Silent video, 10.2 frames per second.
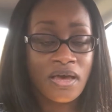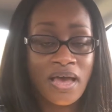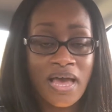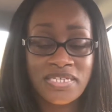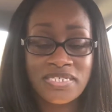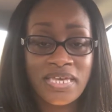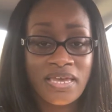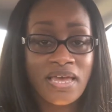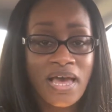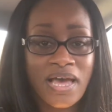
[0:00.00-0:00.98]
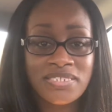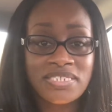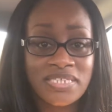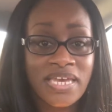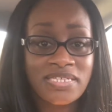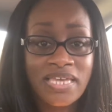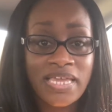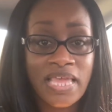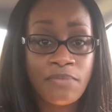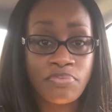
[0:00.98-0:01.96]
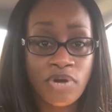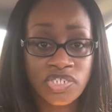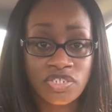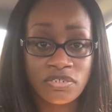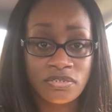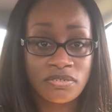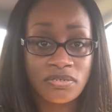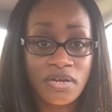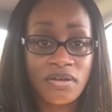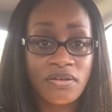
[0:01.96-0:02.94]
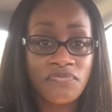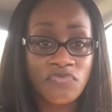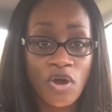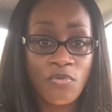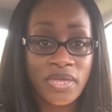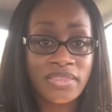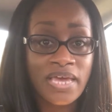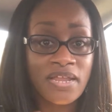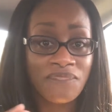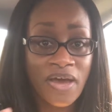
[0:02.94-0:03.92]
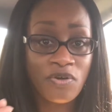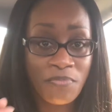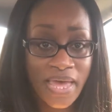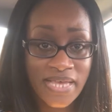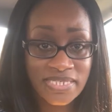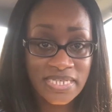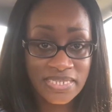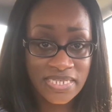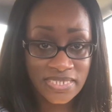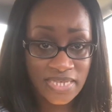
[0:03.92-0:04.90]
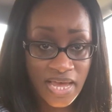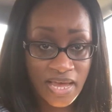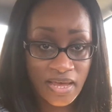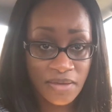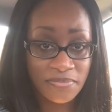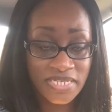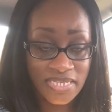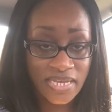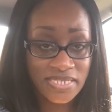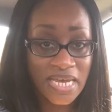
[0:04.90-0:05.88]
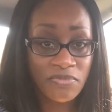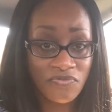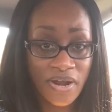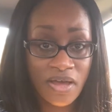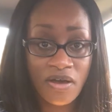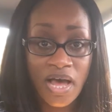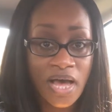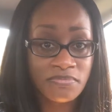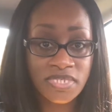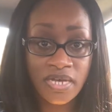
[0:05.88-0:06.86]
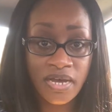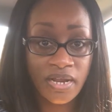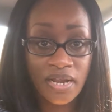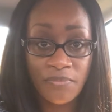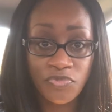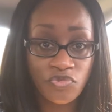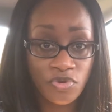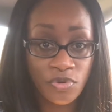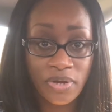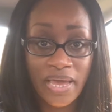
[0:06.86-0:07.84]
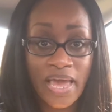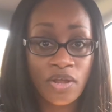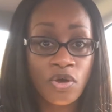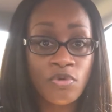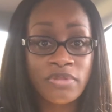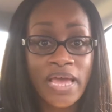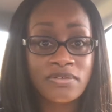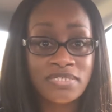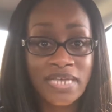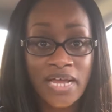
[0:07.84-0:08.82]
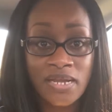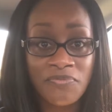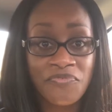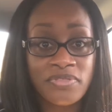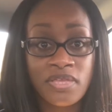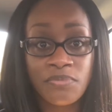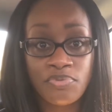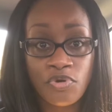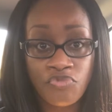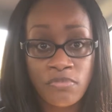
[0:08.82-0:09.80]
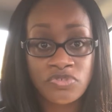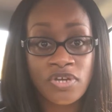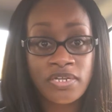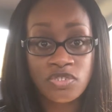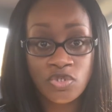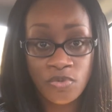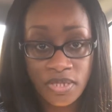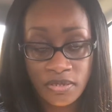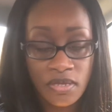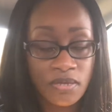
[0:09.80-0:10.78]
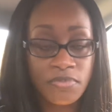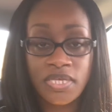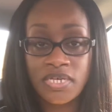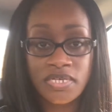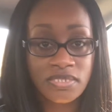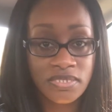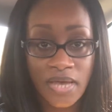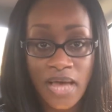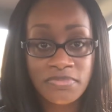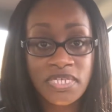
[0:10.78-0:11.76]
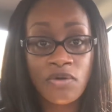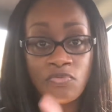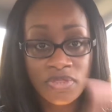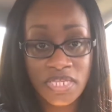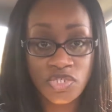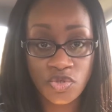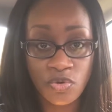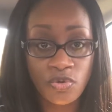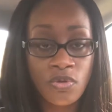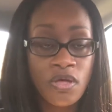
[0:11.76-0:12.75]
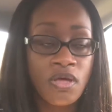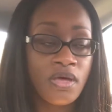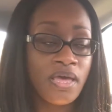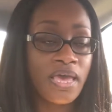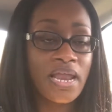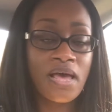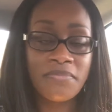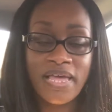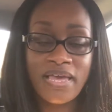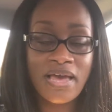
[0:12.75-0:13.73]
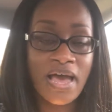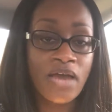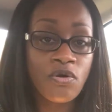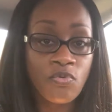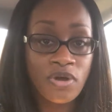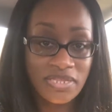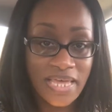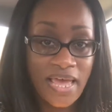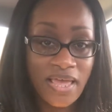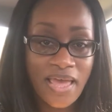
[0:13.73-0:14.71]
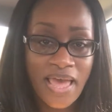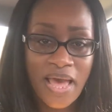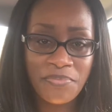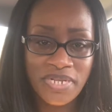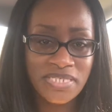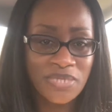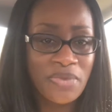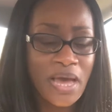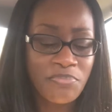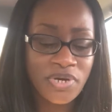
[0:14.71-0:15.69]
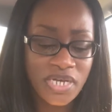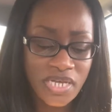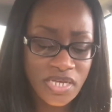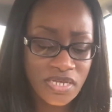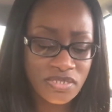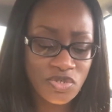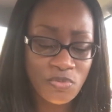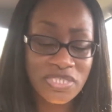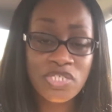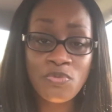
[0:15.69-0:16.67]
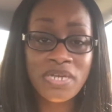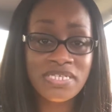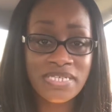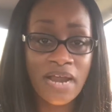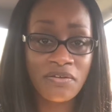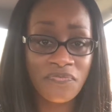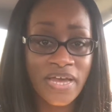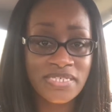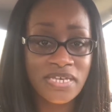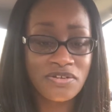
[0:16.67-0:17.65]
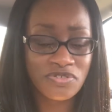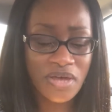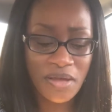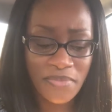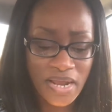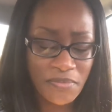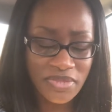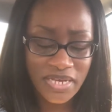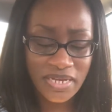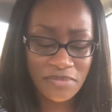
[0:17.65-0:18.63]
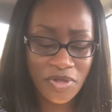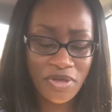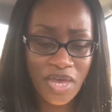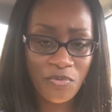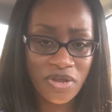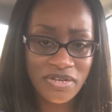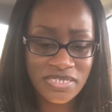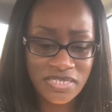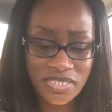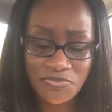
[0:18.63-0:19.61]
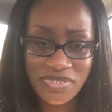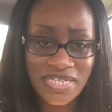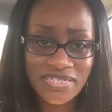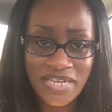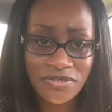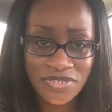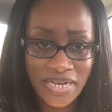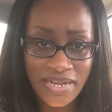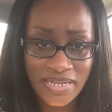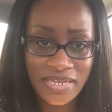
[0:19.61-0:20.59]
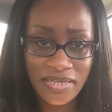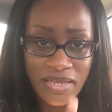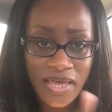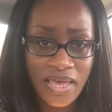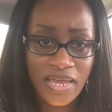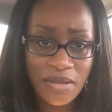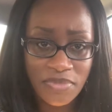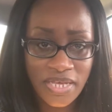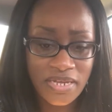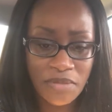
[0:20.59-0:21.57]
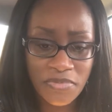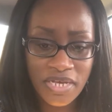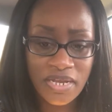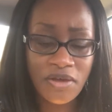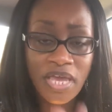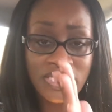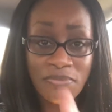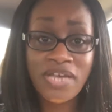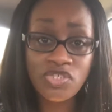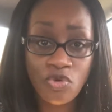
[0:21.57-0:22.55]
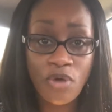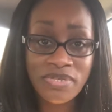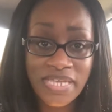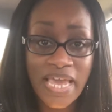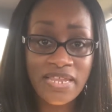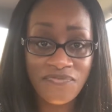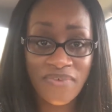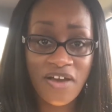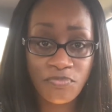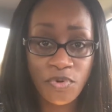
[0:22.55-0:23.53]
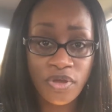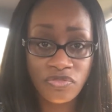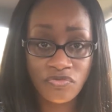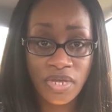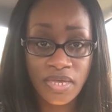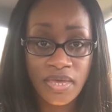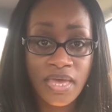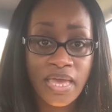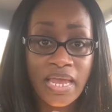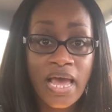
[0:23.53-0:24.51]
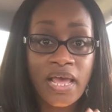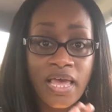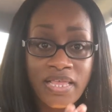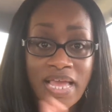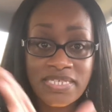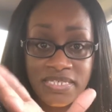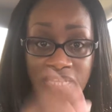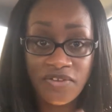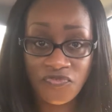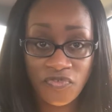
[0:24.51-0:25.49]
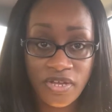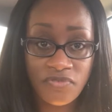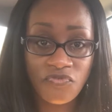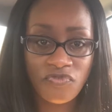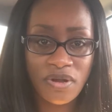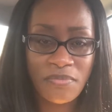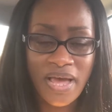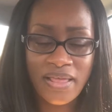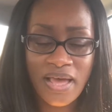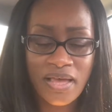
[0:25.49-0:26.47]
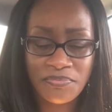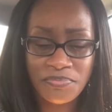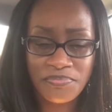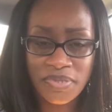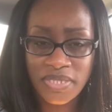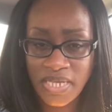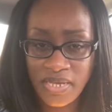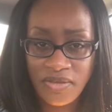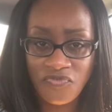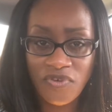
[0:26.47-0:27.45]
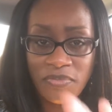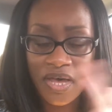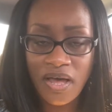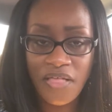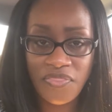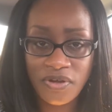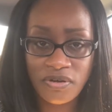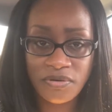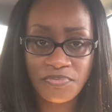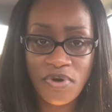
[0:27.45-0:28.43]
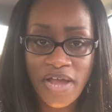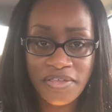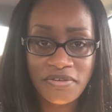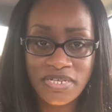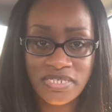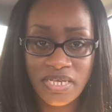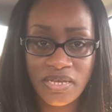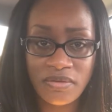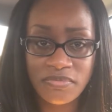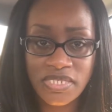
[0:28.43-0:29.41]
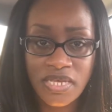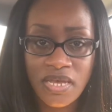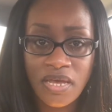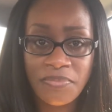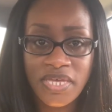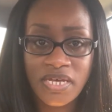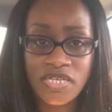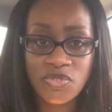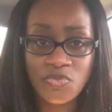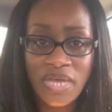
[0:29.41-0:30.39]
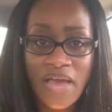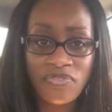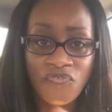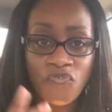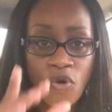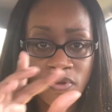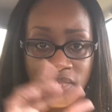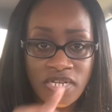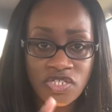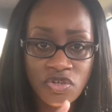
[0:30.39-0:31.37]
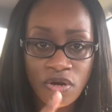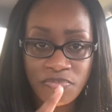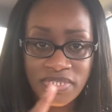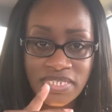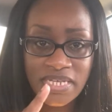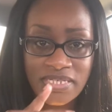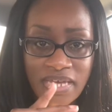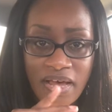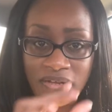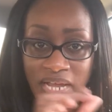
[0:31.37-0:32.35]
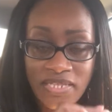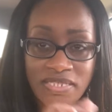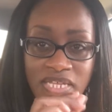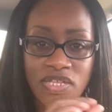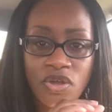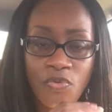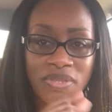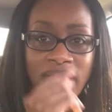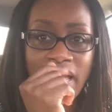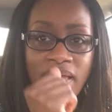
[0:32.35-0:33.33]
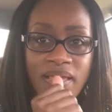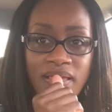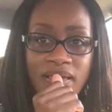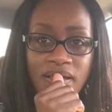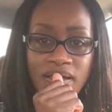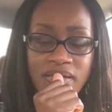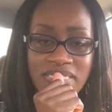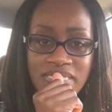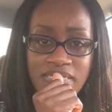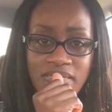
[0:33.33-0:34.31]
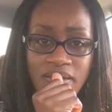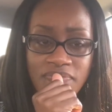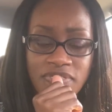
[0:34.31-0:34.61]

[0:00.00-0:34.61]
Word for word: I just can't, I just can't take that pressure of knowing that if I don't pass it this time, the second time around, I'm done and I'm through and I got to go now sign up for another program and try to do it because I'm done with this school. And I'm like, God, I don't want that happening to me. I put in too too much sacrifice here. So I'm and I'm looking, I'm like, okay, where is this percentile need? And I'm looking, I'm looking, okay, so my score was 85.3. And I and that's different from I, I believe from the other proctored exams because we have to fall within a certain percentile and I didn't know what that consists of.